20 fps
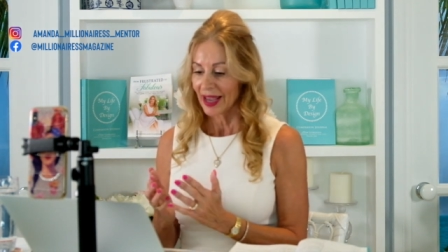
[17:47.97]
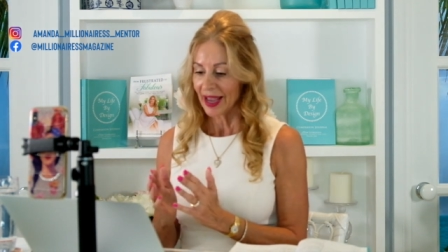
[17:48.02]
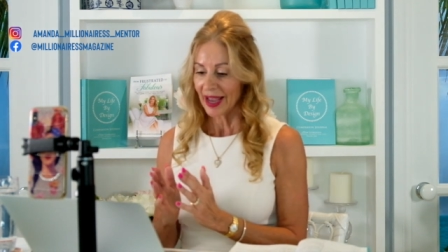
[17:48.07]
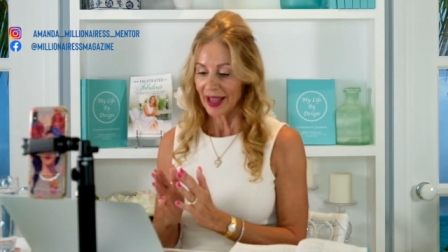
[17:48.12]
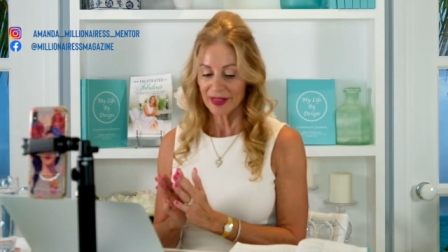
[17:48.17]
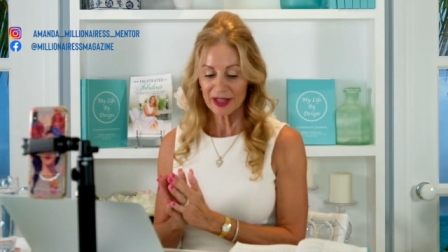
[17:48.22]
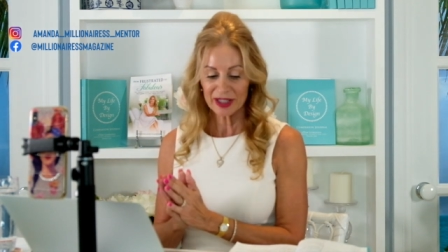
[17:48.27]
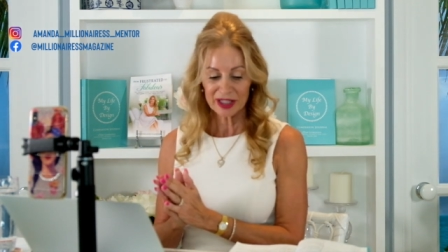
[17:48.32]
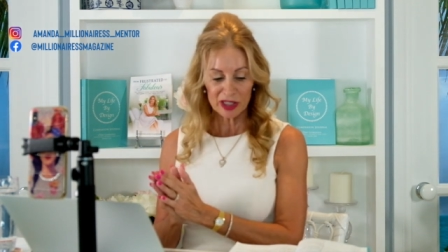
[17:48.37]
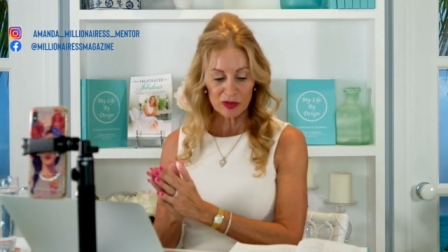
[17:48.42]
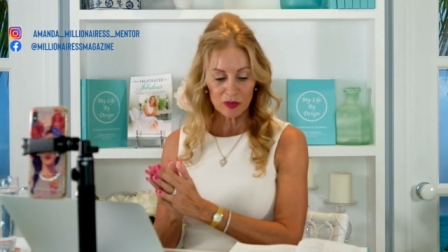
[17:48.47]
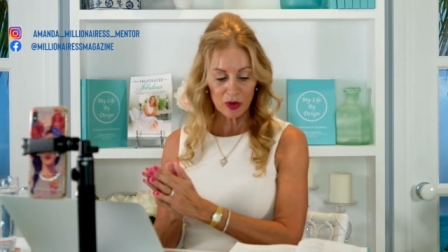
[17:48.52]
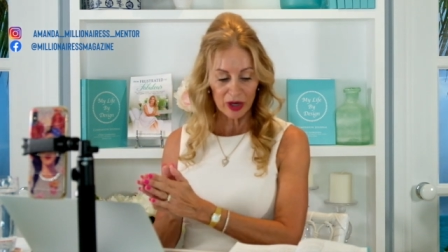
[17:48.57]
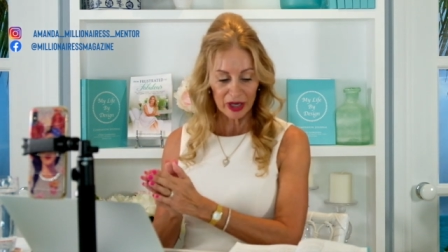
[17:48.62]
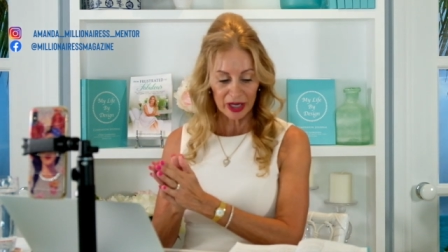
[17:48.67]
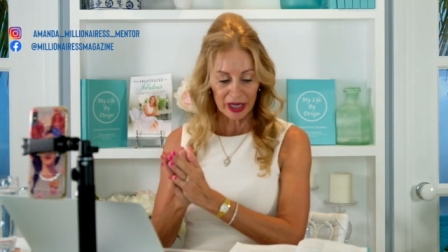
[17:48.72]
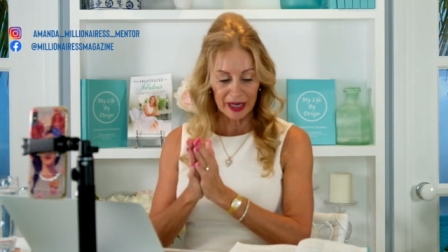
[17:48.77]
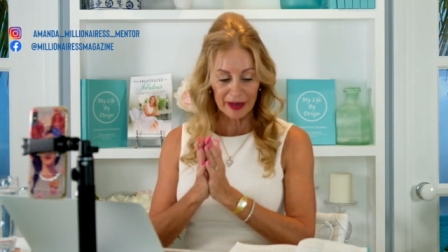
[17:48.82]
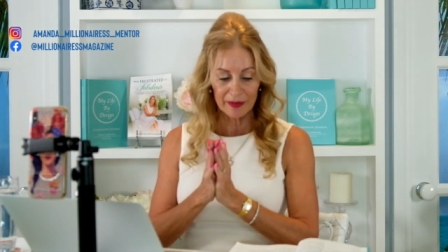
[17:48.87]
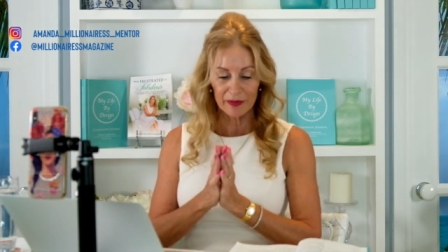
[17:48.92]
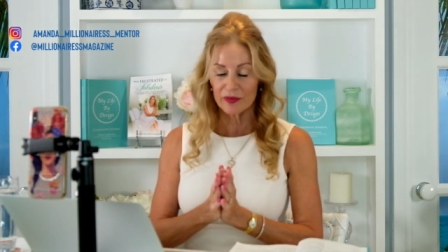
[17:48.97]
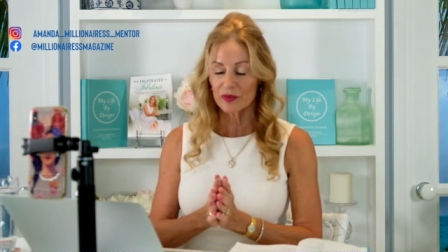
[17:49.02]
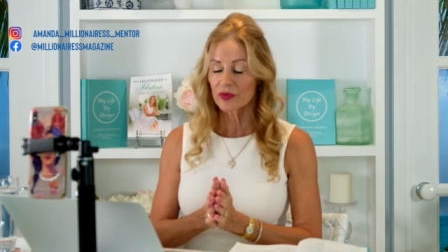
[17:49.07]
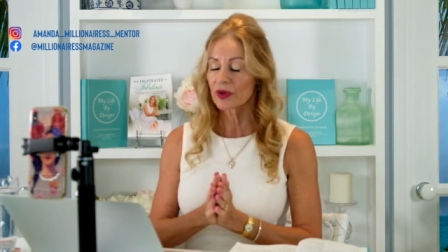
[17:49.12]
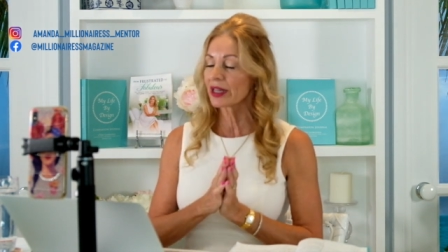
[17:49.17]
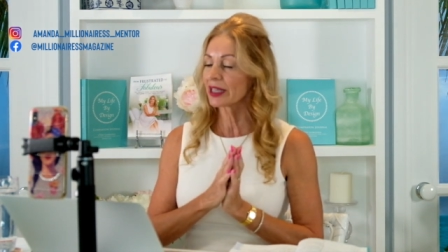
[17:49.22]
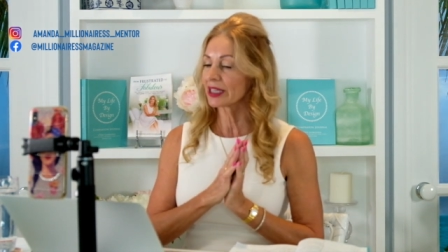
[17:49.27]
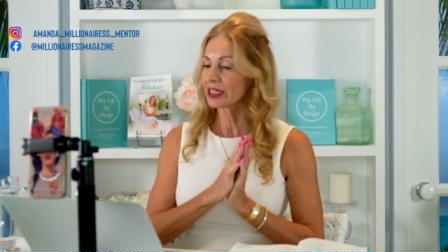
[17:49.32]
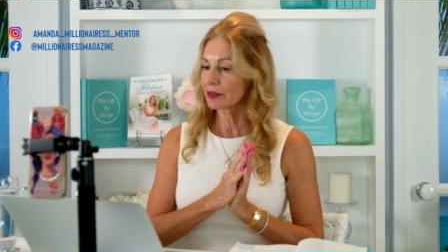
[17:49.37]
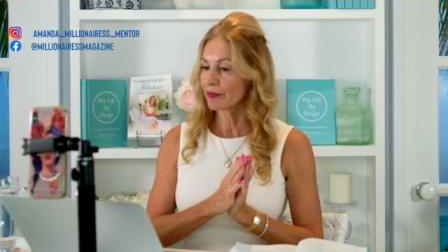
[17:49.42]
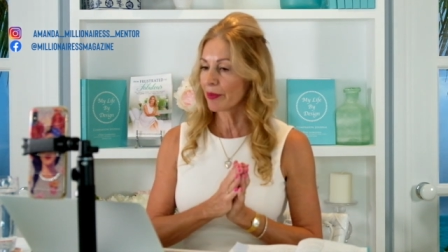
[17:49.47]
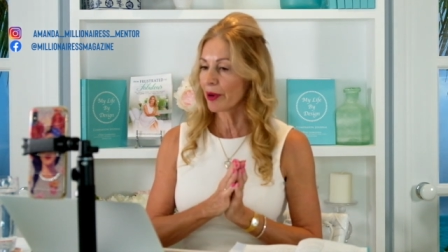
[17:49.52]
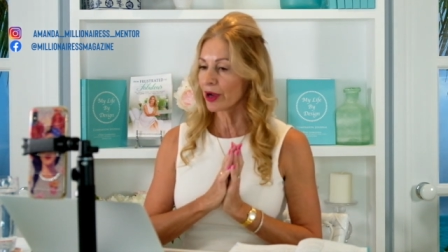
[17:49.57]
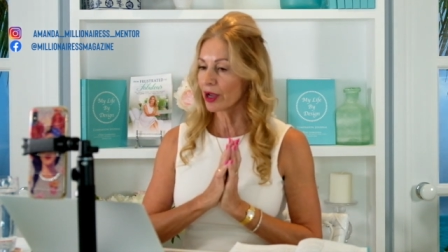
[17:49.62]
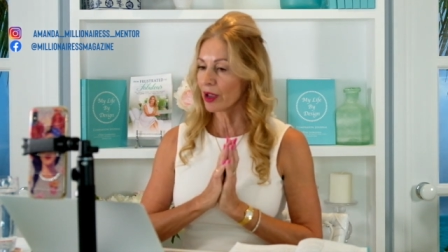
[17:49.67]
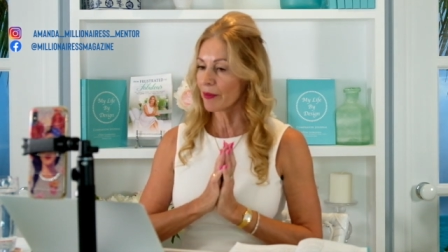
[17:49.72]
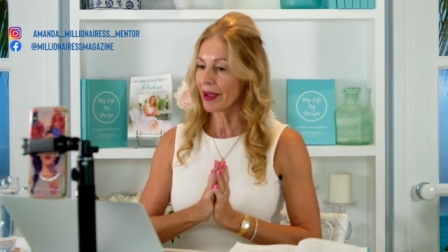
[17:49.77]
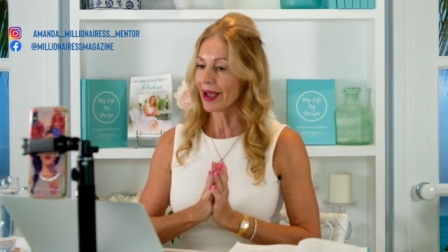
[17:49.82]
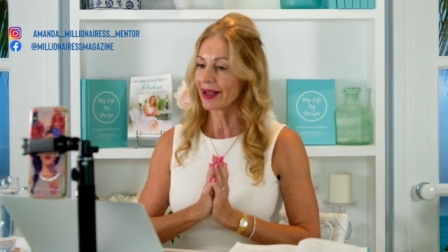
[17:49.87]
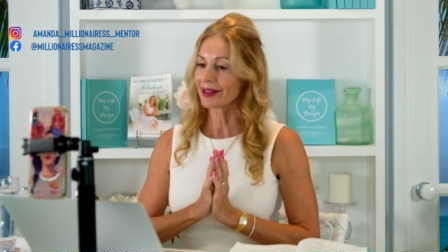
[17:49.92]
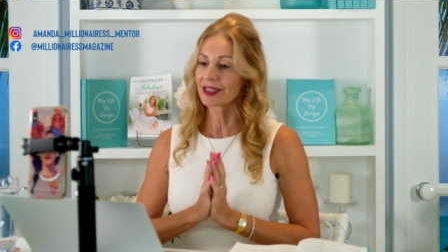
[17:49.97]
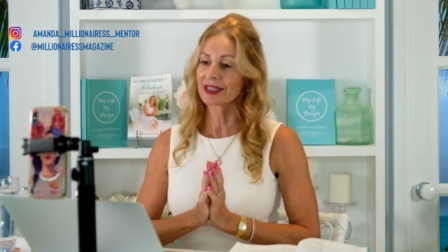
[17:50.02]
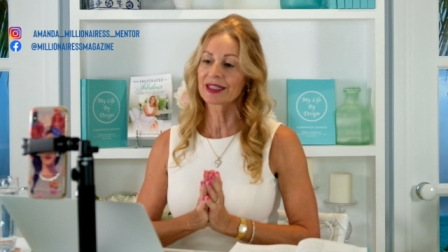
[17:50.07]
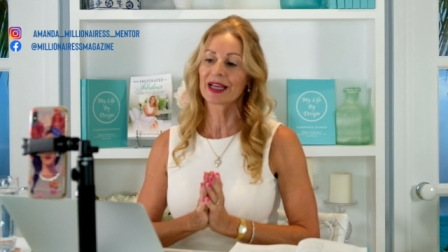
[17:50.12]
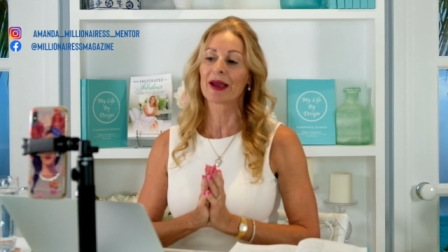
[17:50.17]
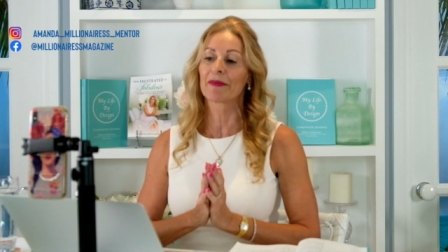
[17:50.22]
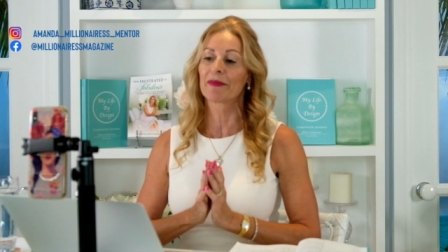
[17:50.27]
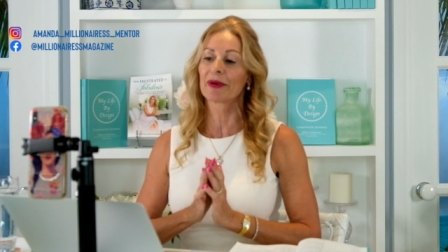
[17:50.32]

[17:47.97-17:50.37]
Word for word: And this is what Kim really spoke about today